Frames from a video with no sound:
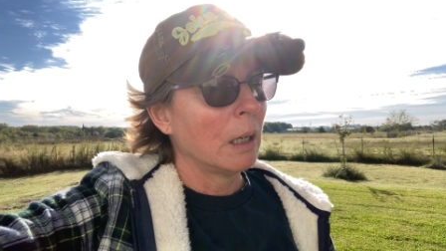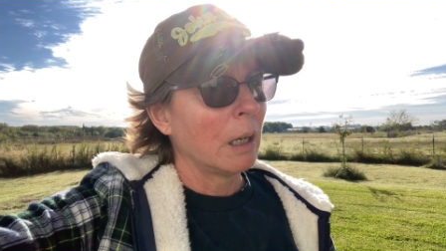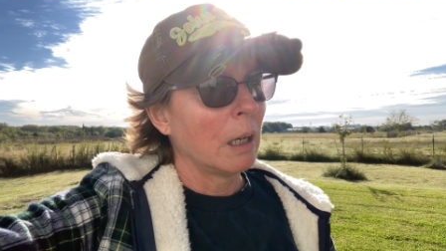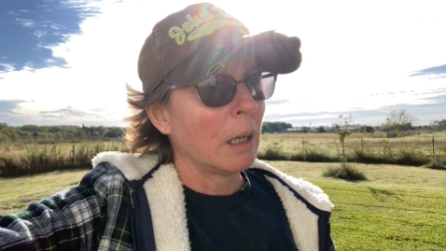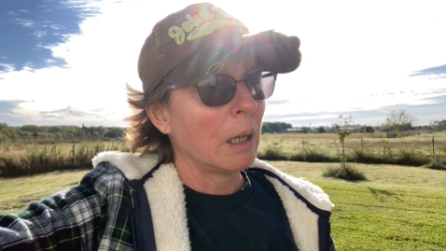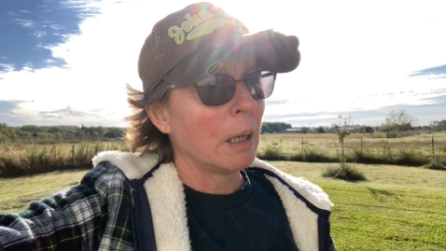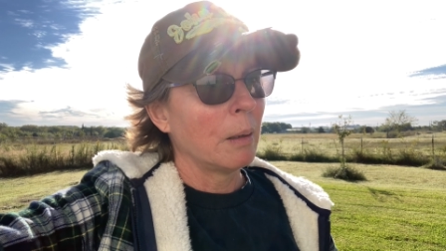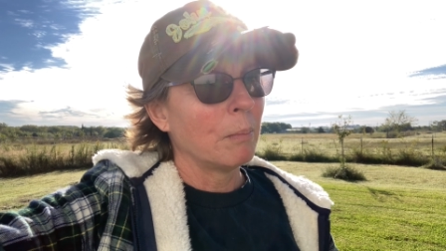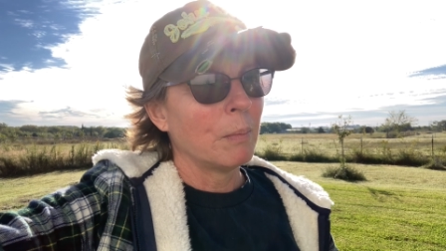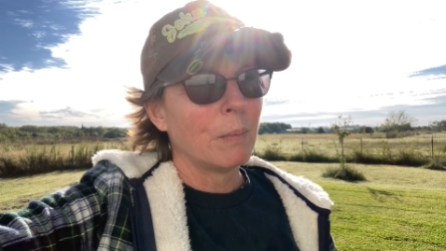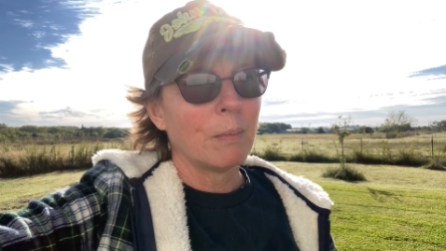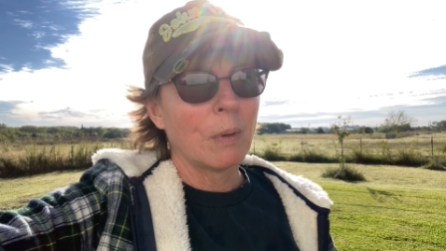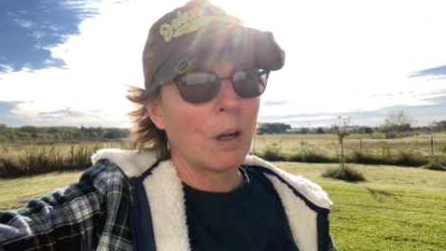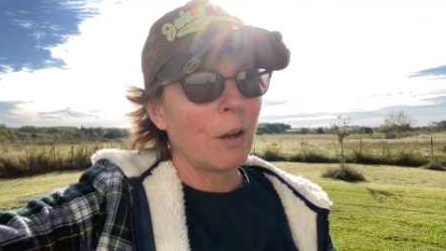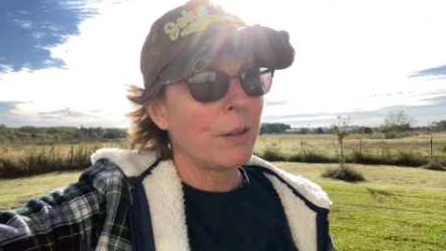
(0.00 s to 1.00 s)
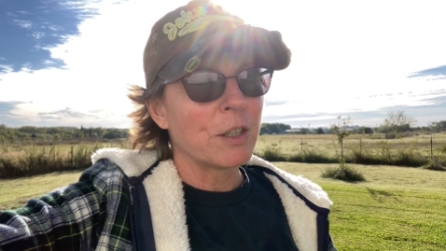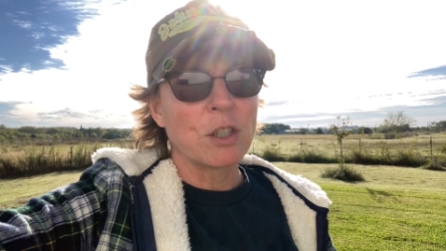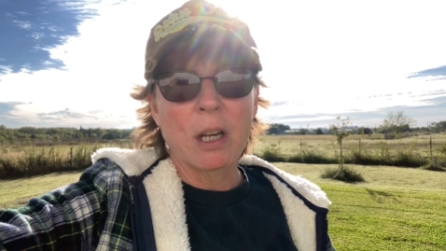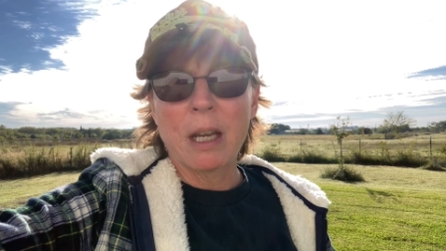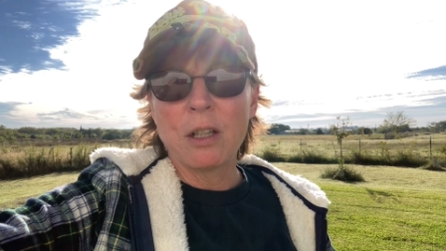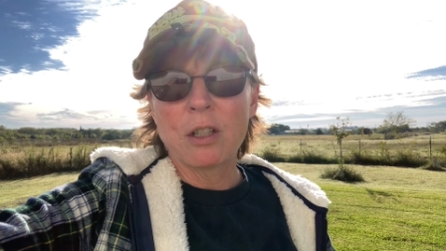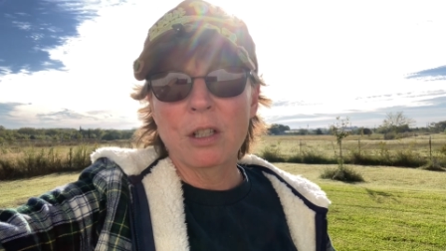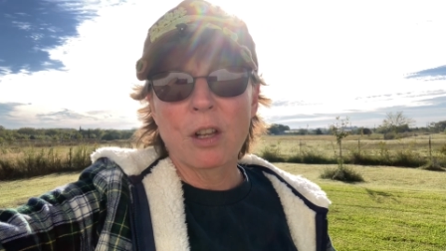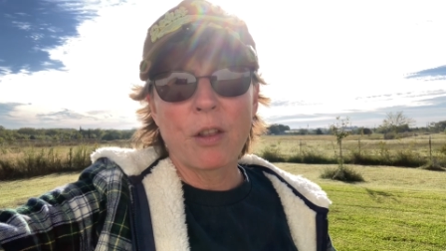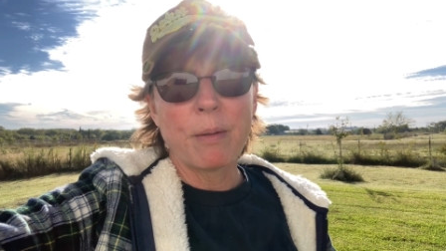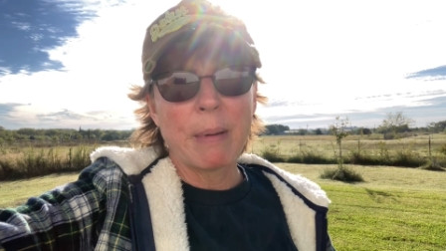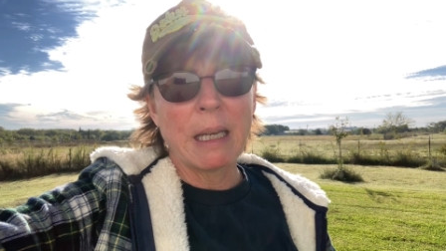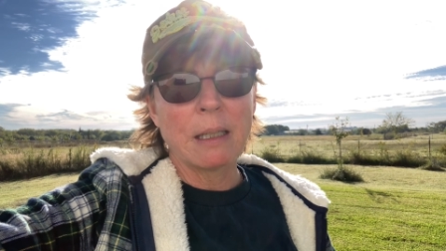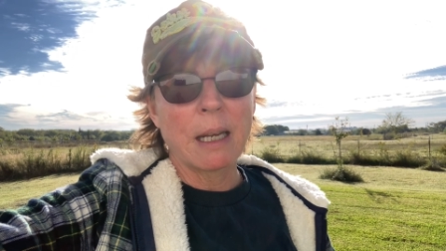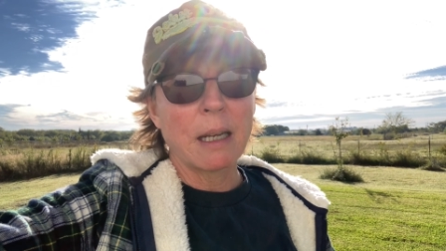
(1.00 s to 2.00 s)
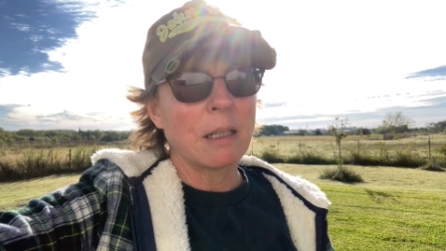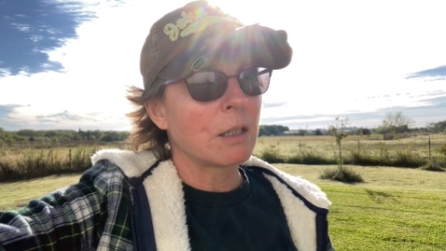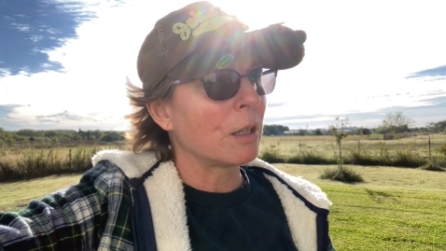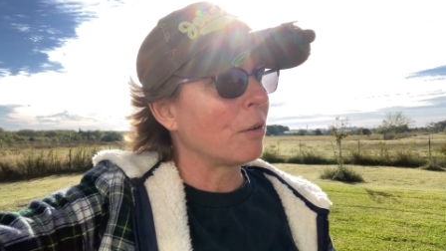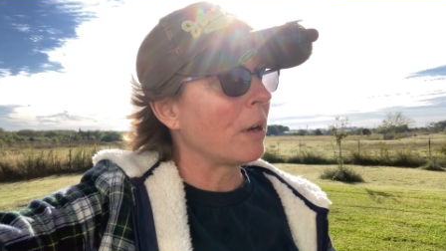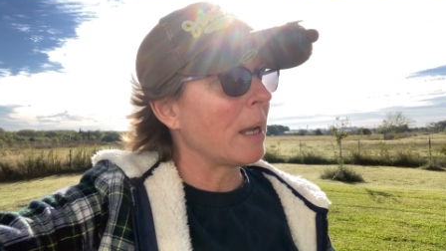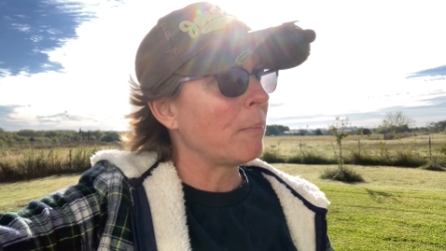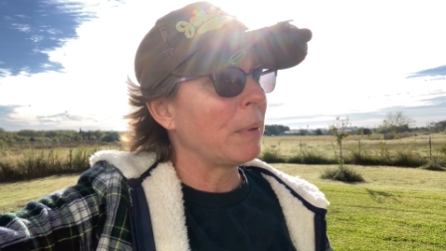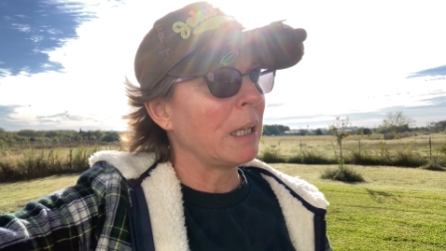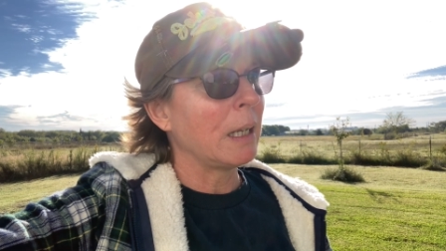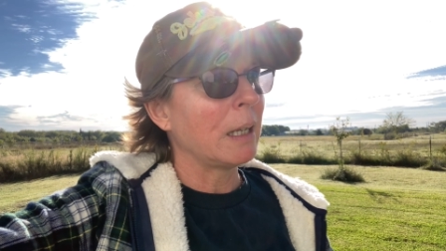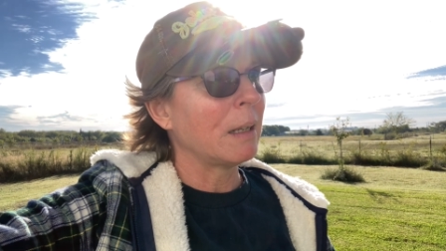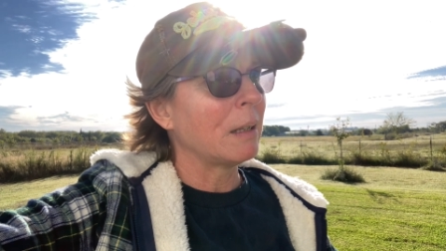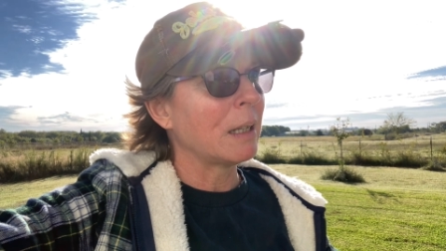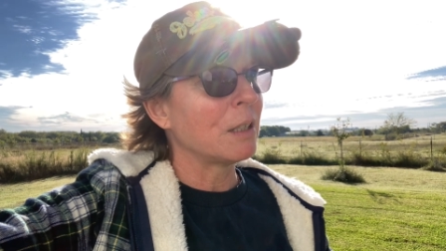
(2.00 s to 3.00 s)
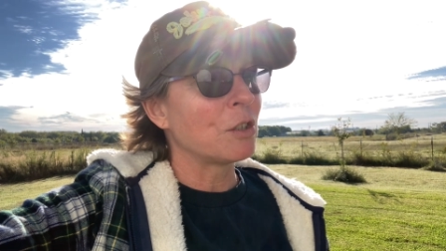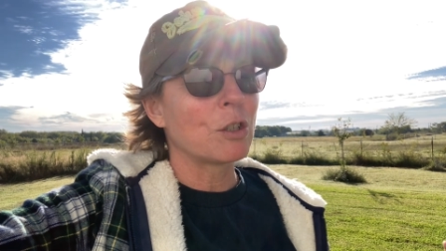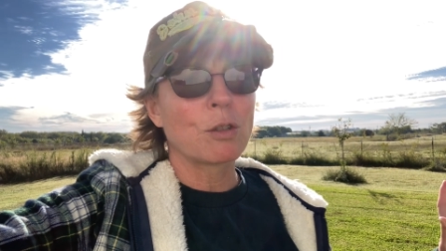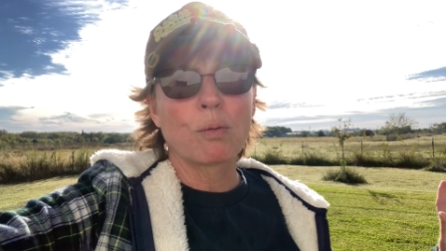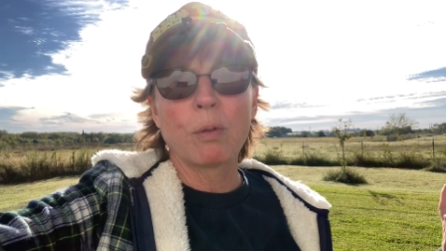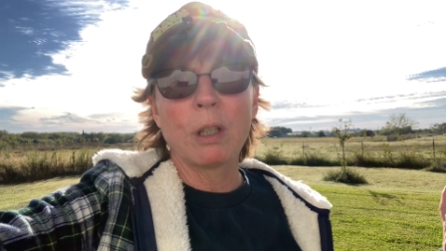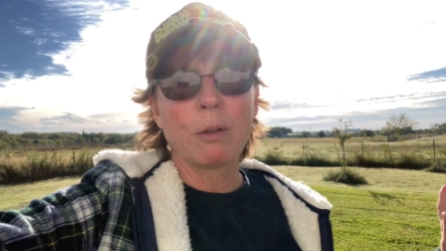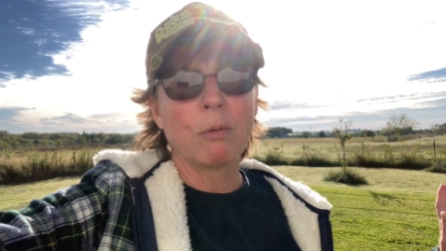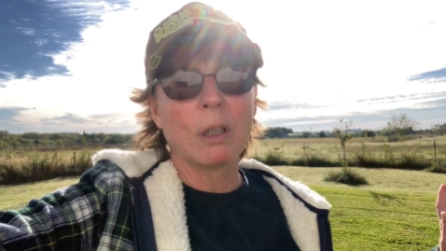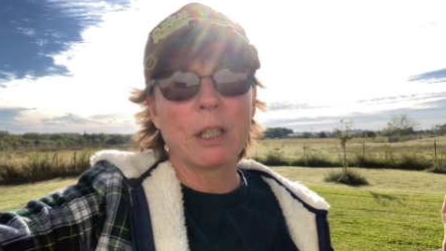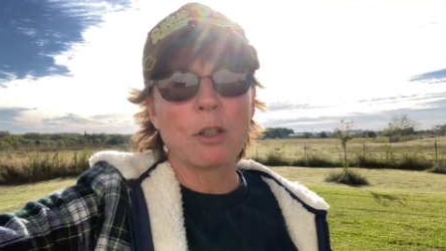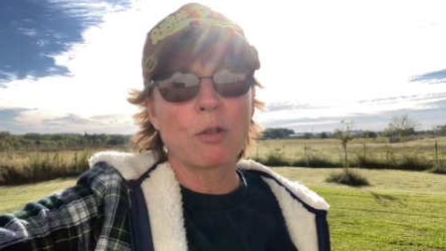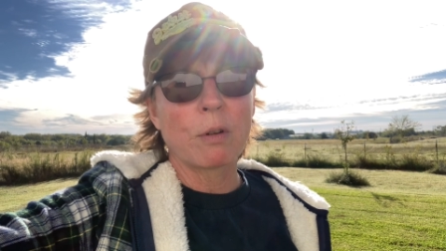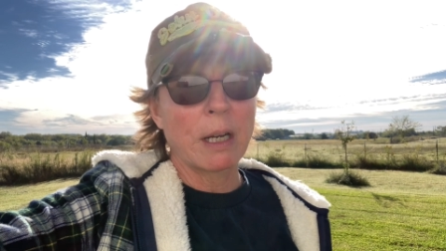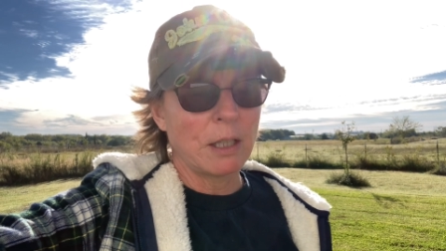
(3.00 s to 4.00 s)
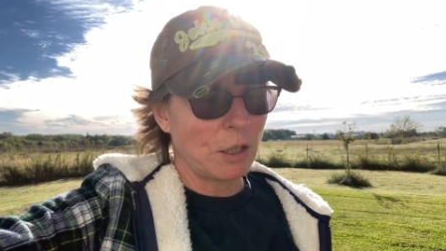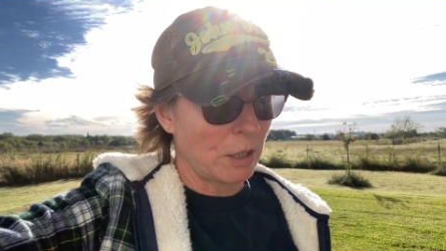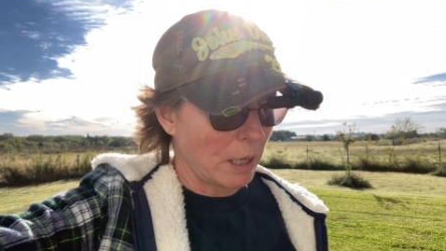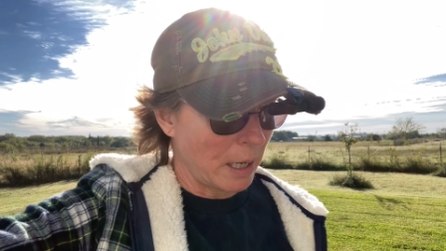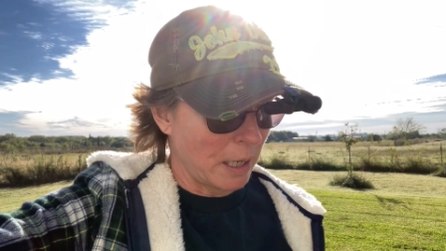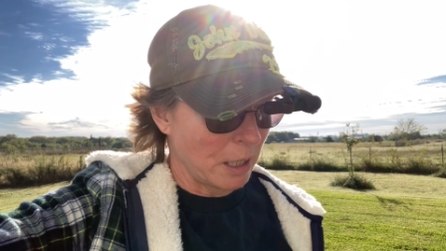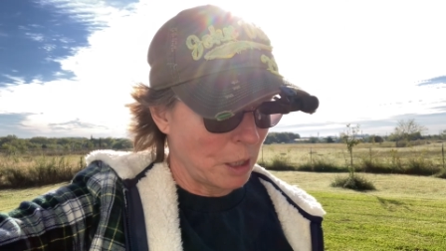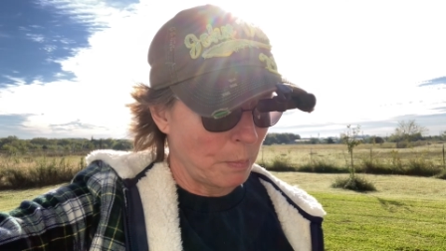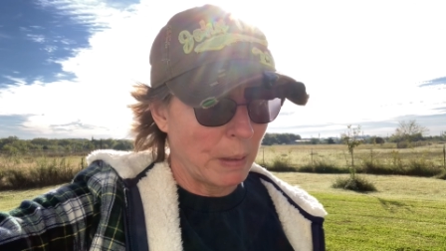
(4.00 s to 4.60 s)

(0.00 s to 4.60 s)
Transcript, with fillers: um, all the changes, all the mandates that are happening, and it's just really, really strange to us.